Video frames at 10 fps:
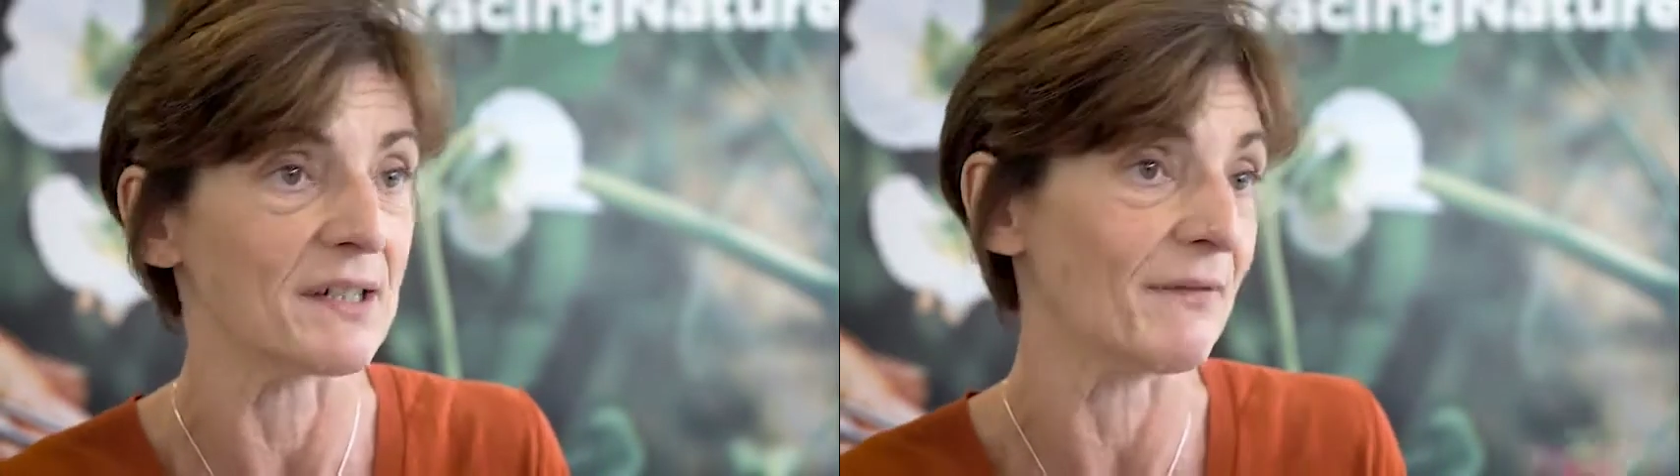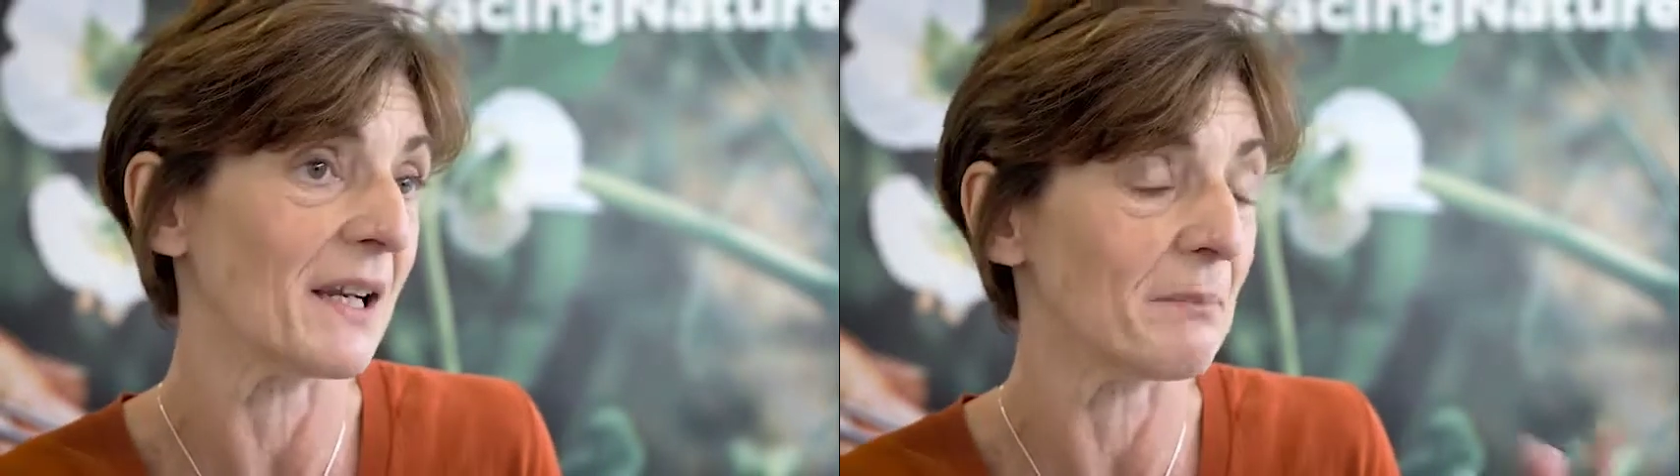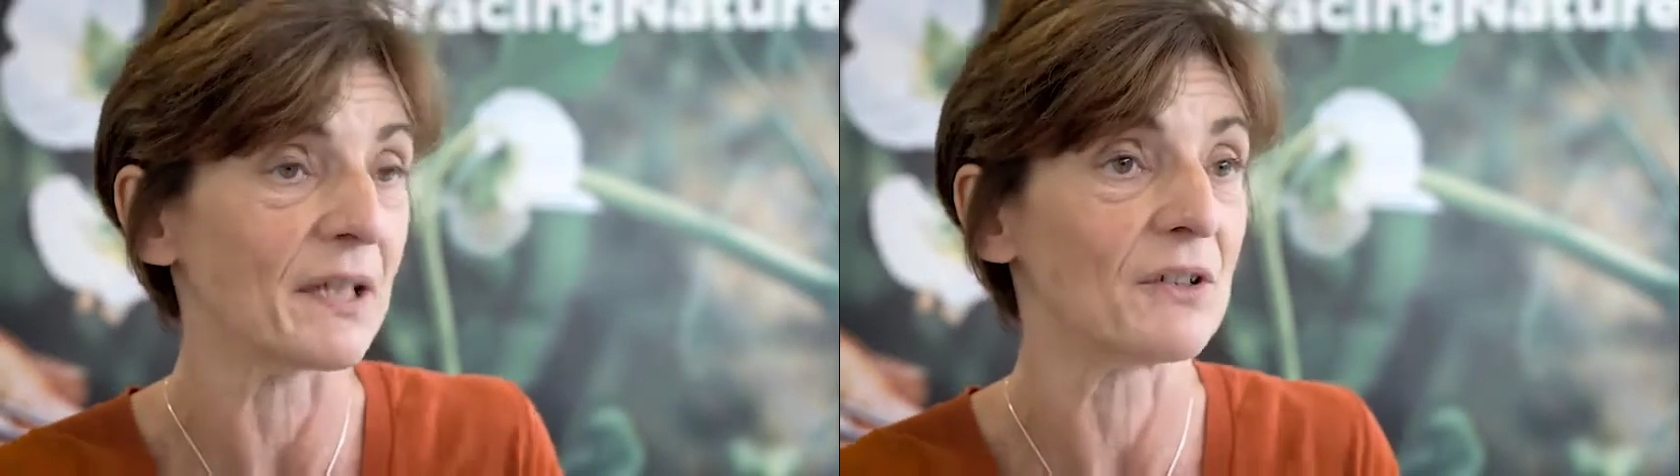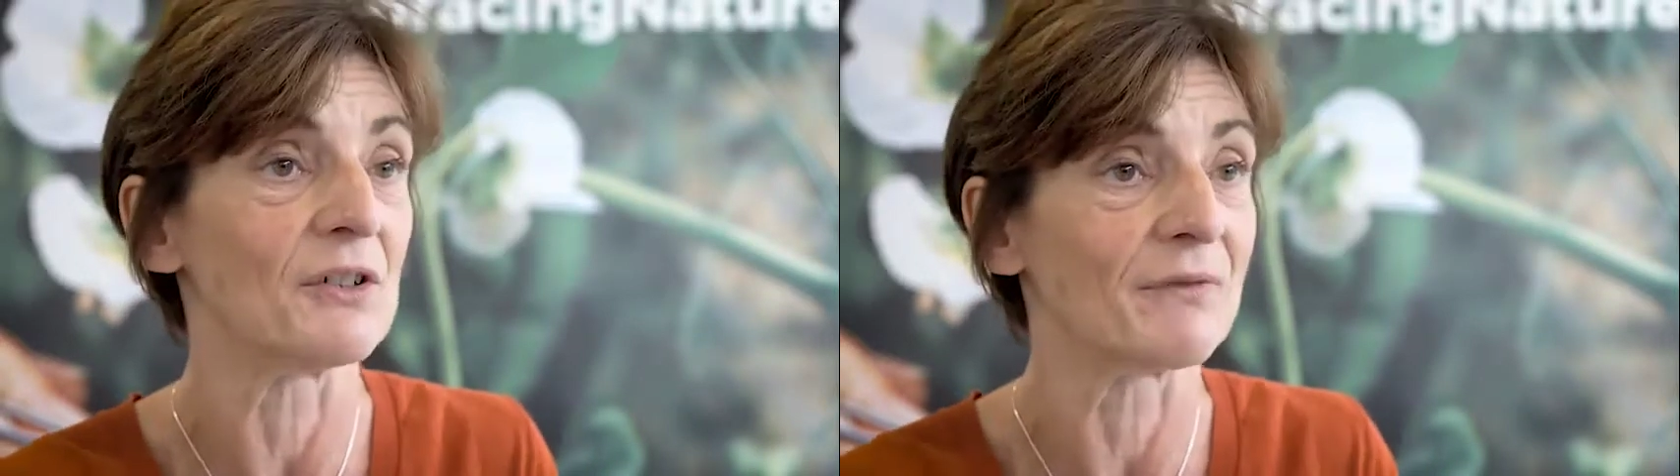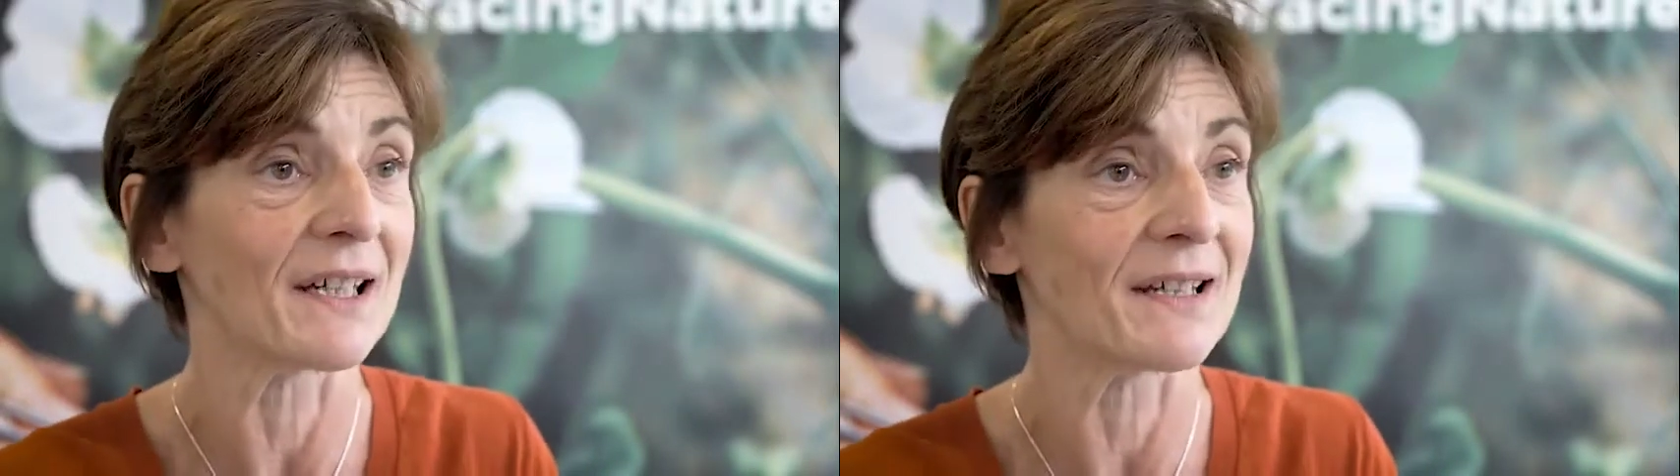developing
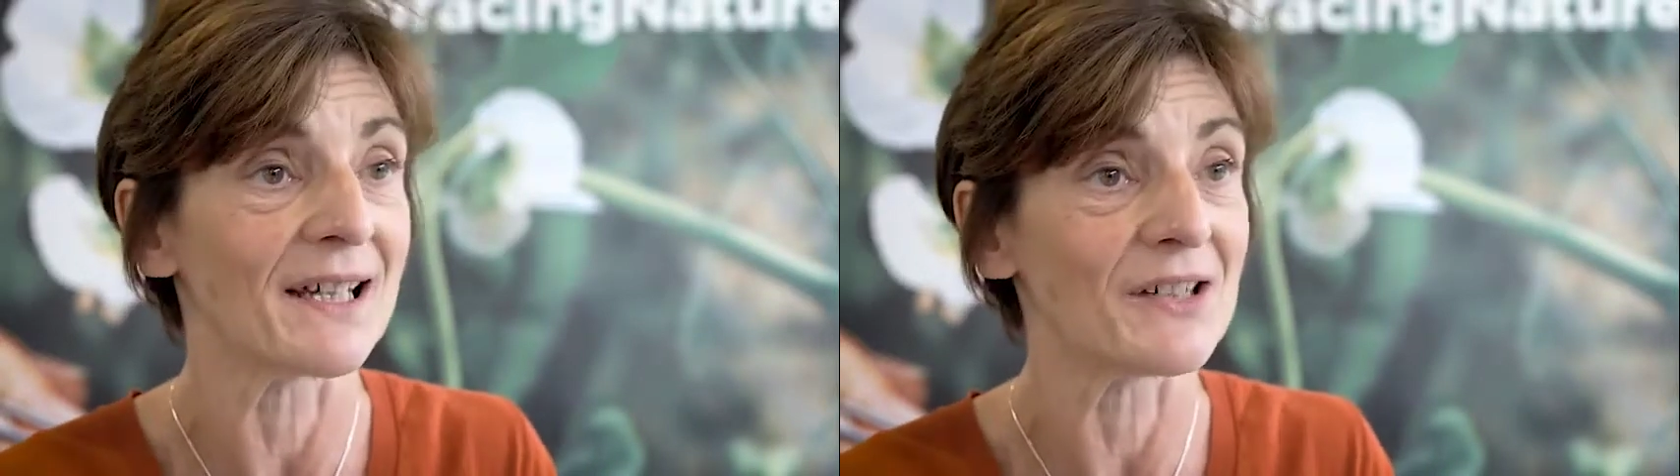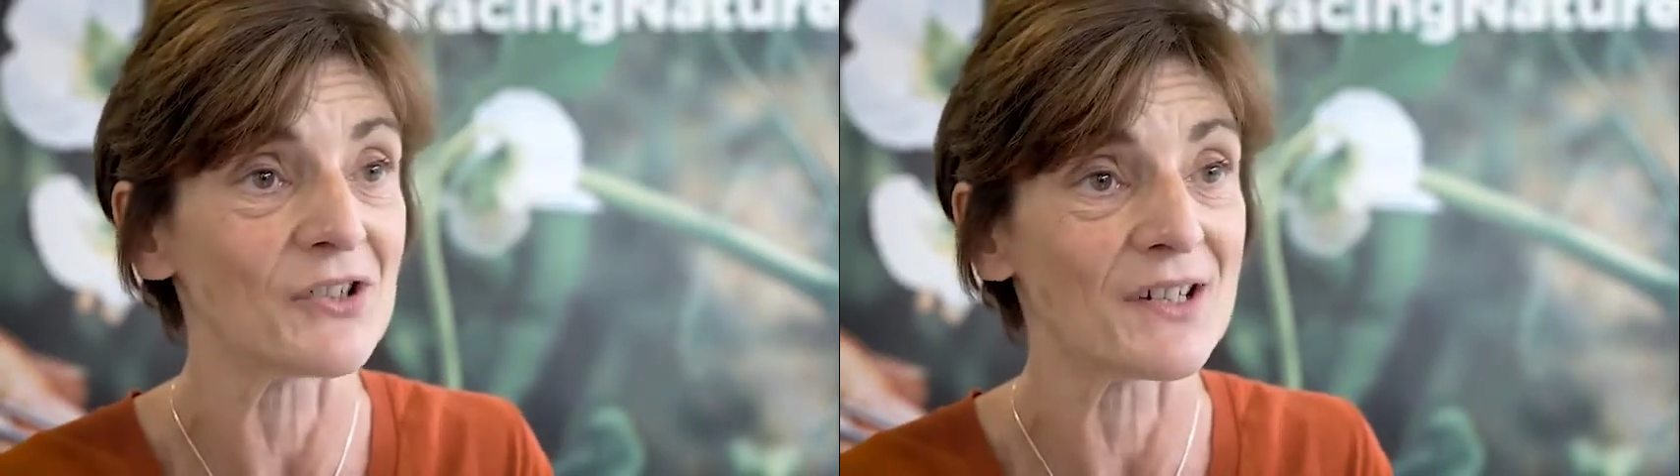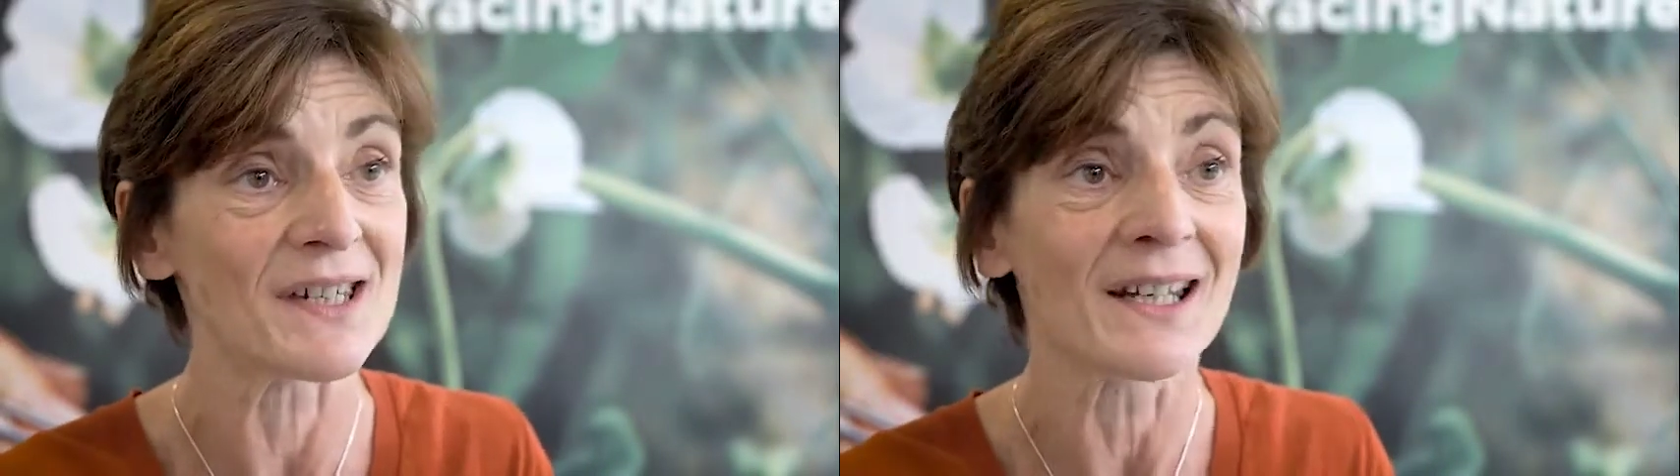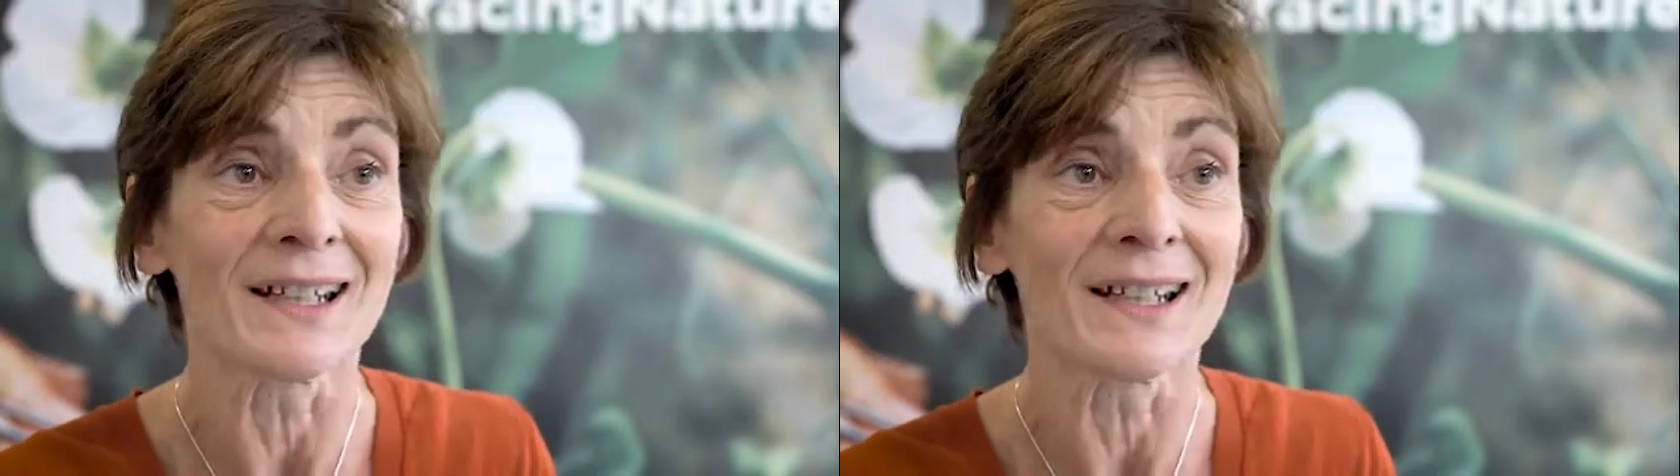new regulations,